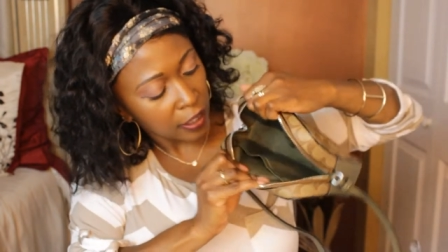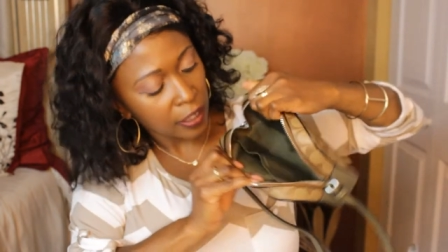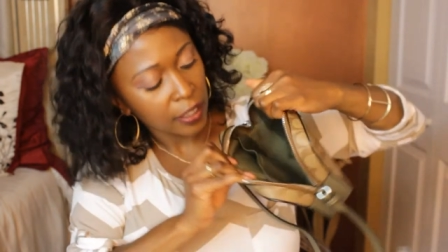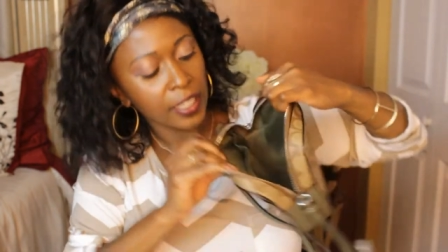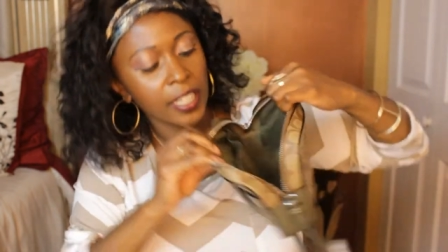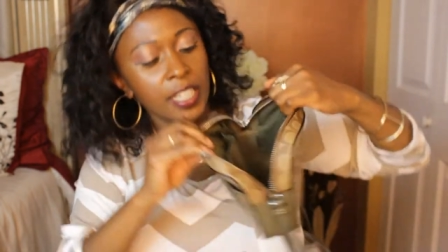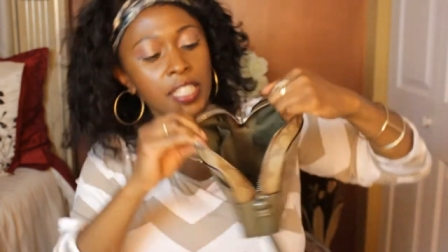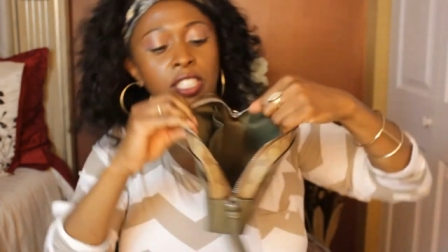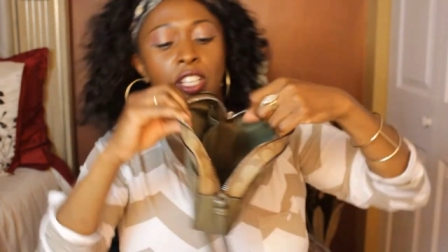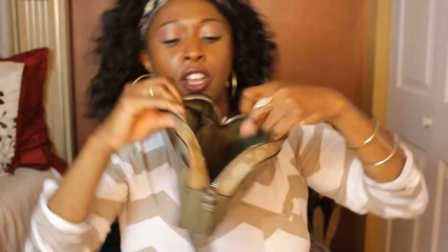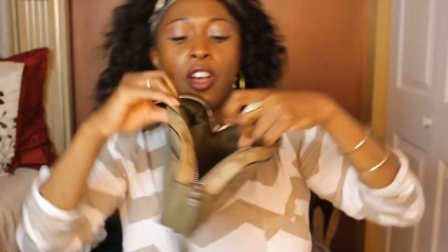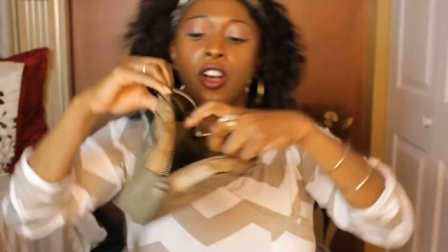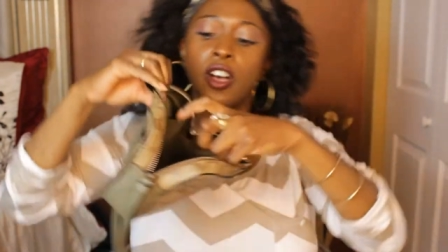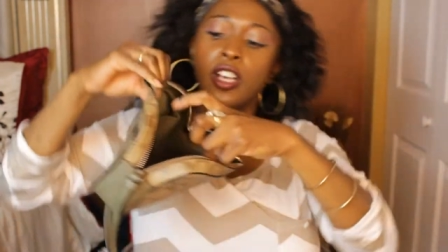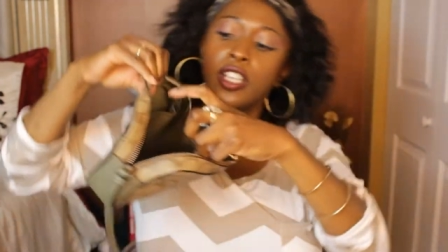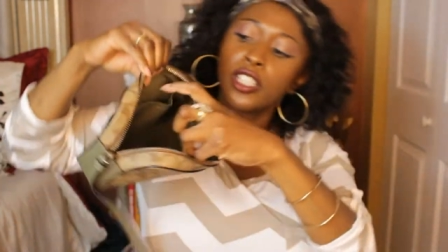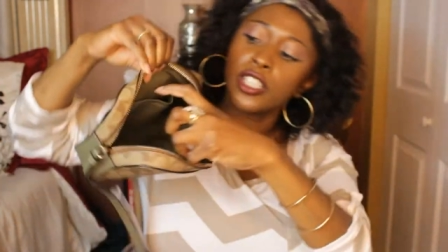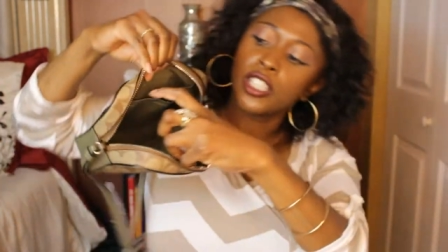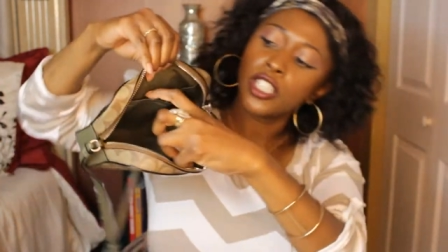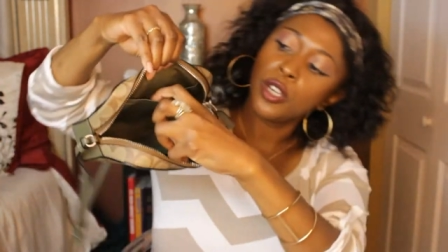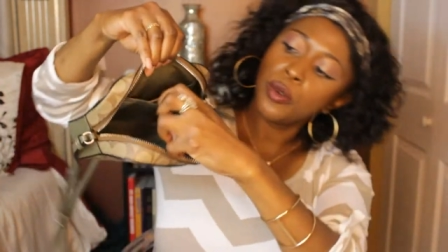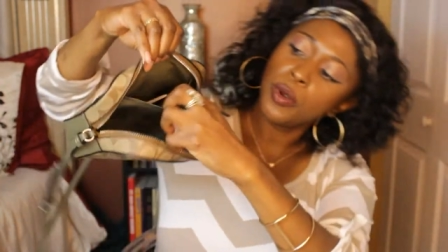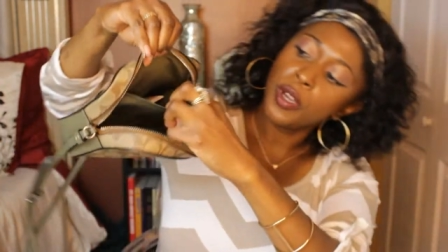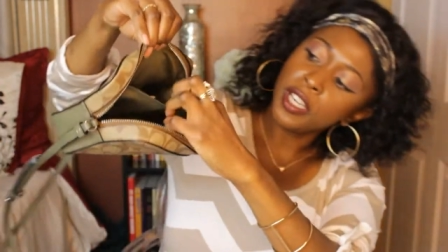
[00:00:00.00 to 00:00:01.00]
there's
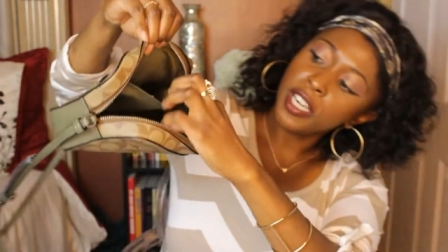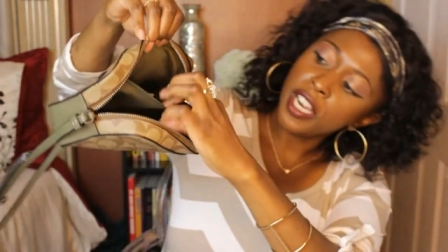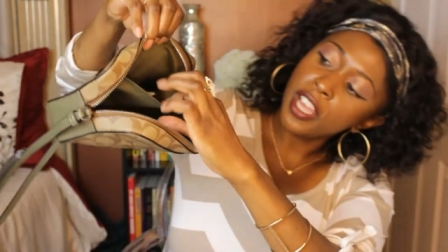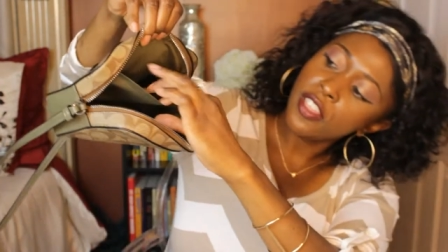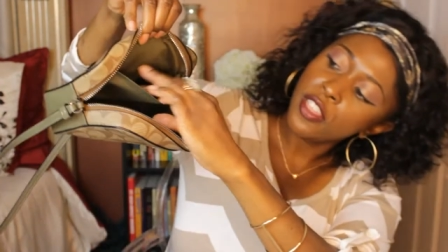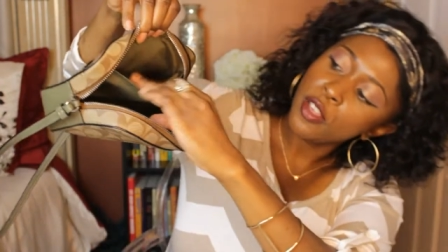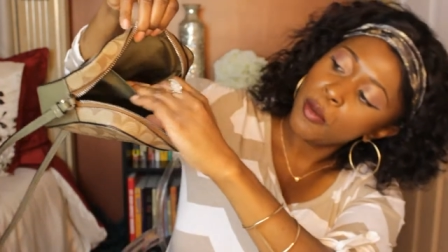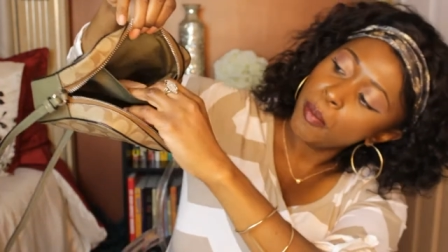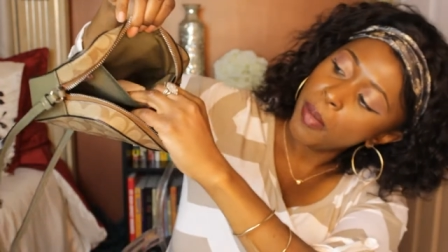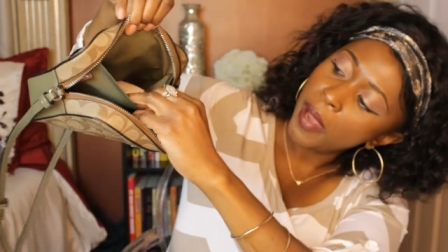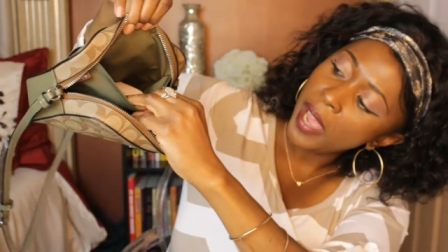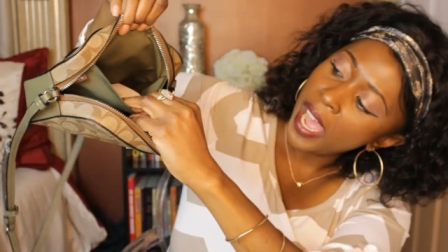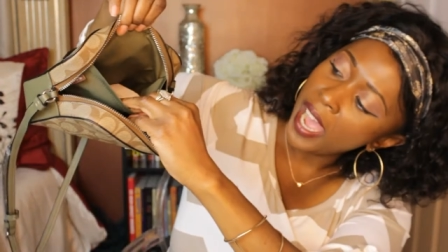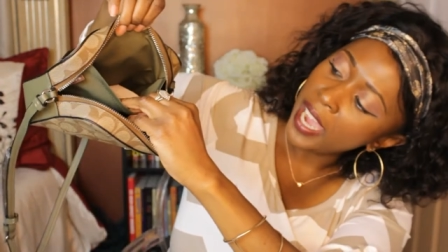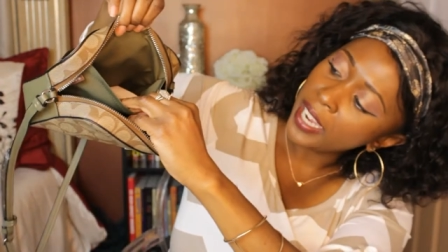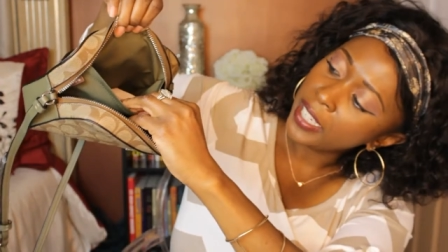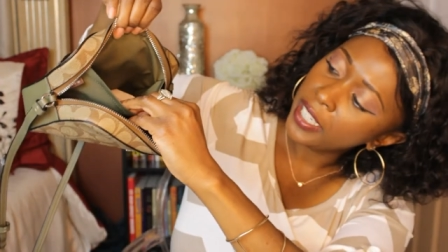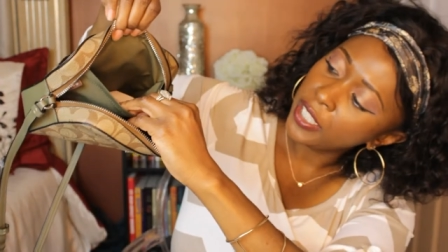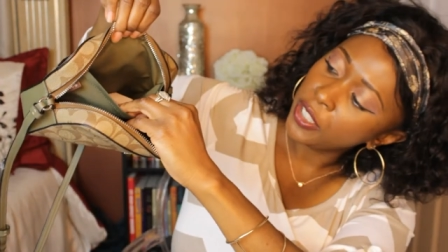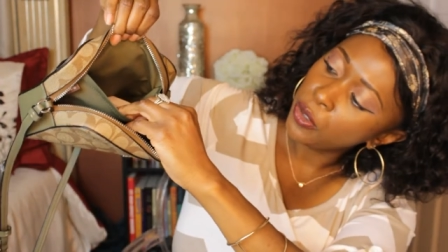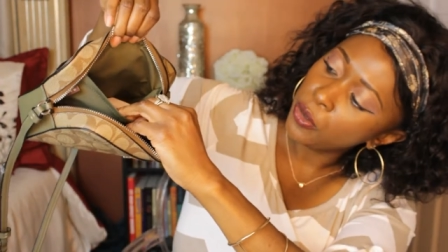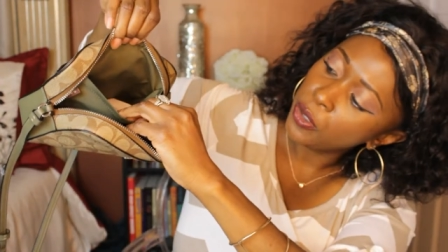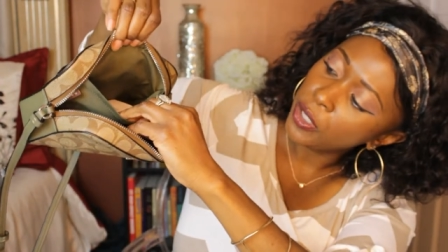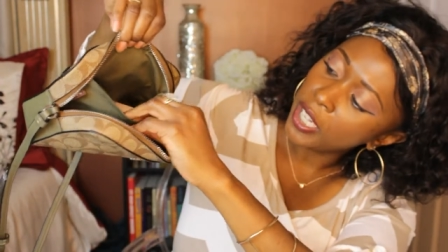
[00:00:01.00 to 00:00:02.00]
also another
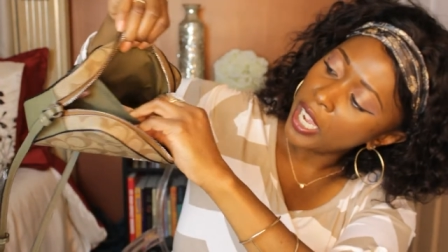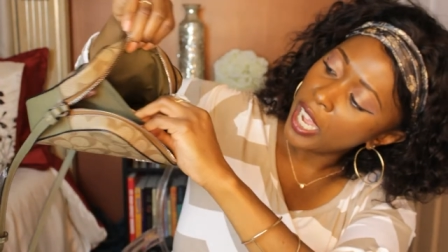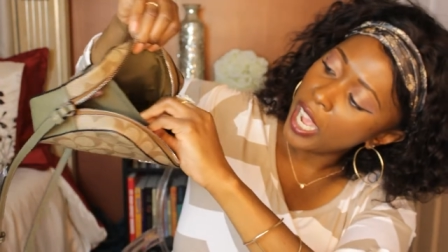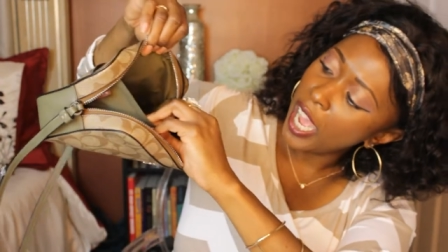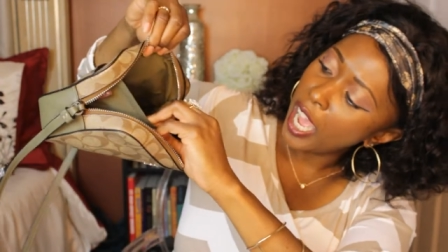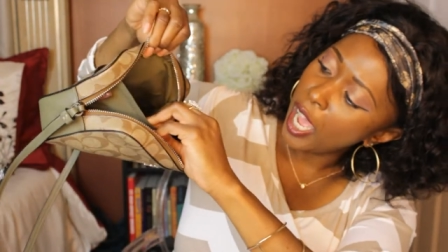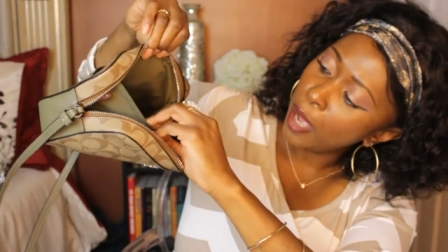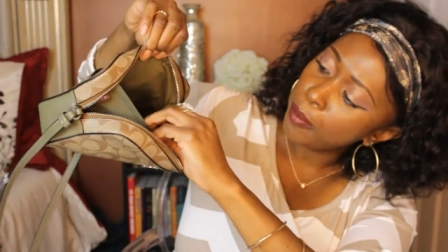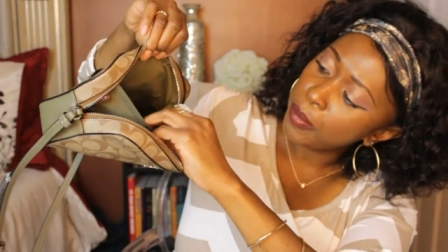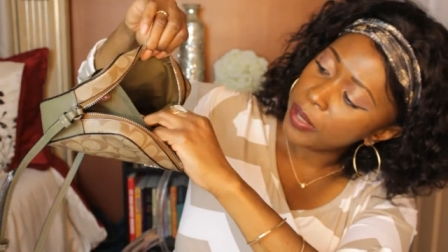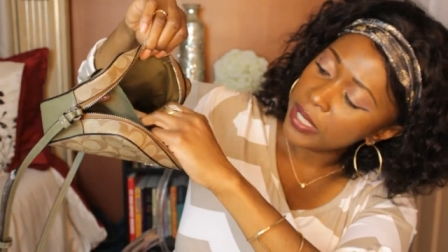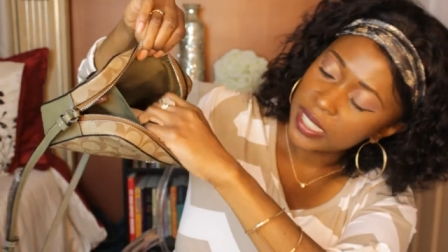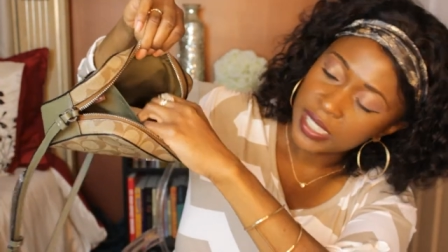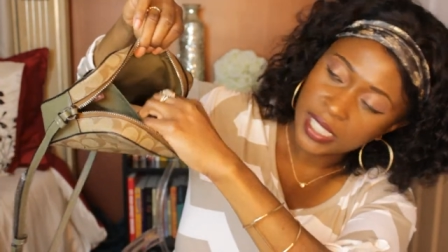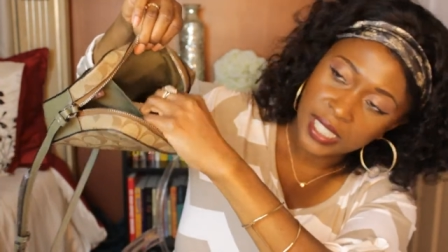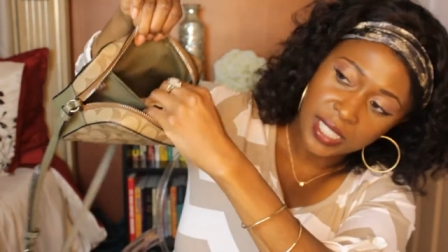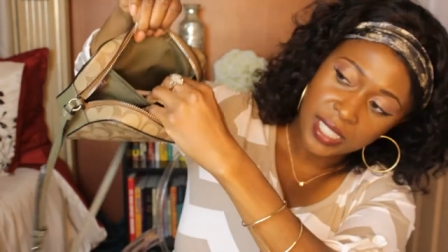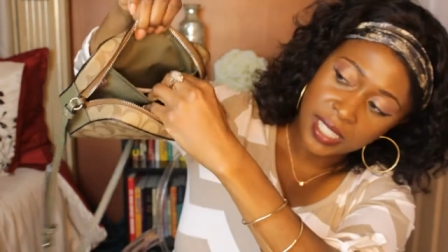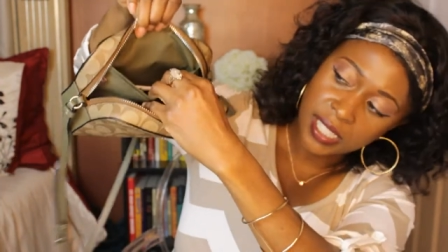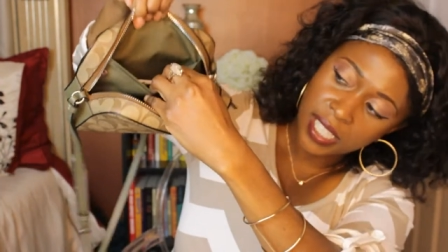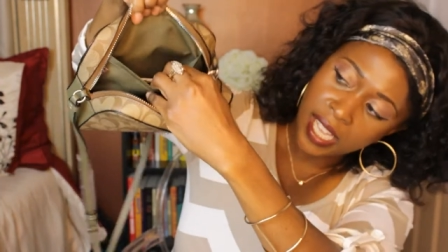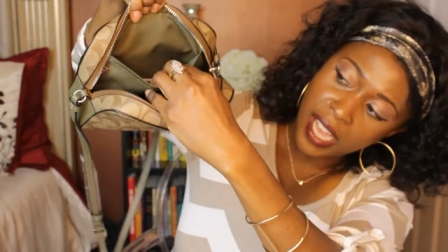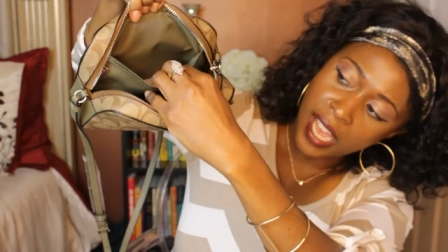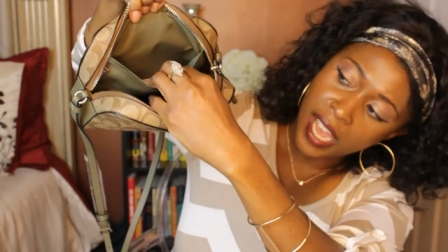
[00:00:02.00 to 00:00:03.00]
pocket on the
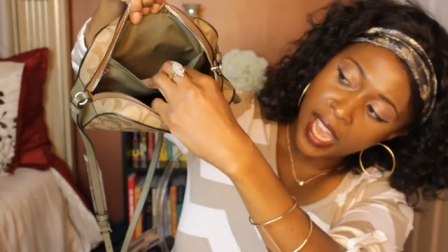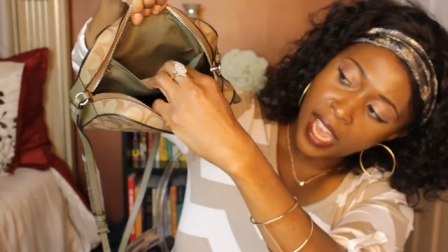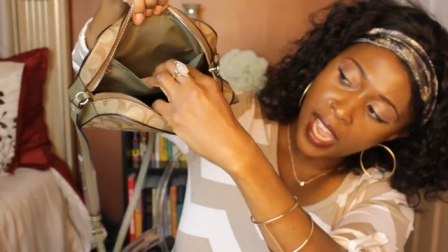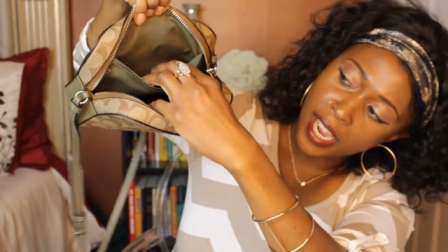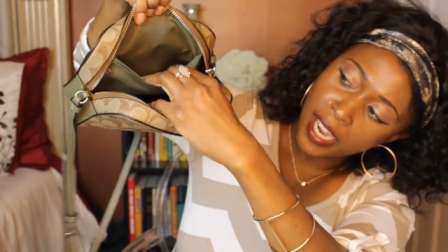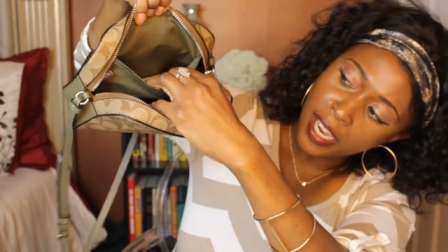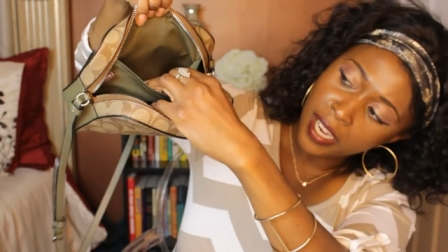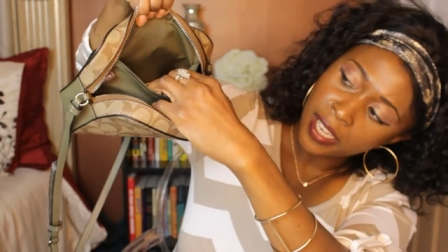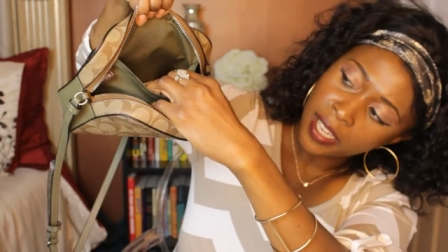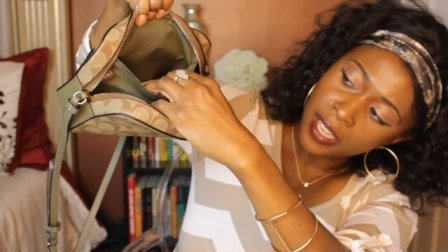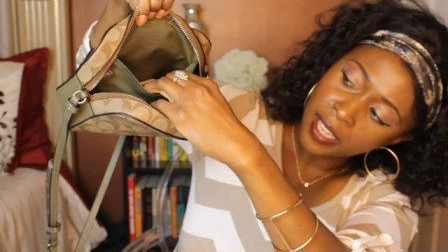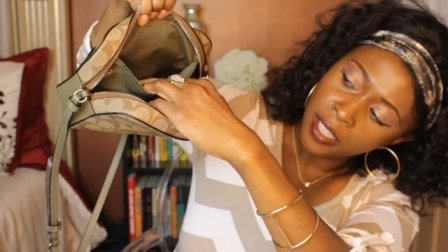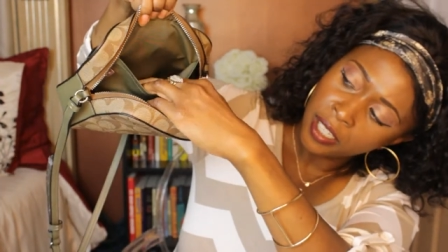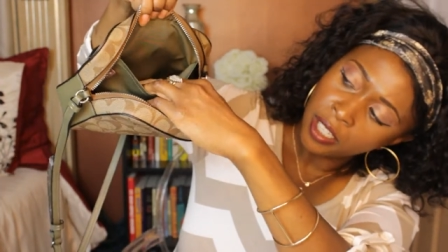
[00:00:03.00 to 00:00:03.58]
opposite side